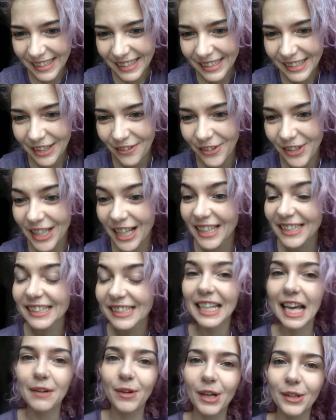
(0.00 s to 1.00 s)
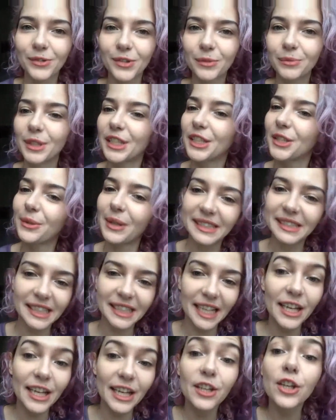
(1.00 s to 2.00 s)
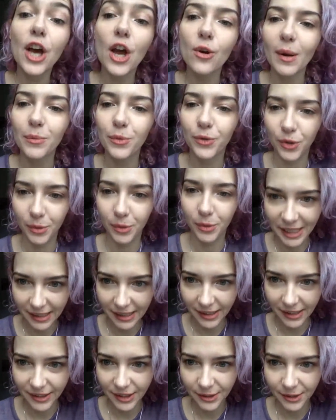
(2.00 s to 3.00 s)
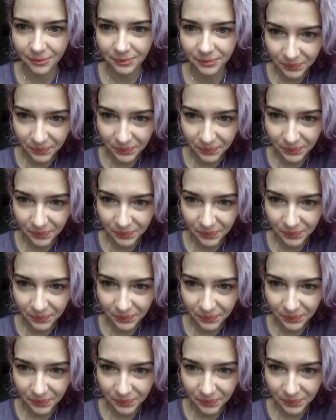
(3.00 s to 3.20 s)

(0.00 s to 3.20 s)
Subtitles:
Someone asked, am I from the USA? No, I'm from England.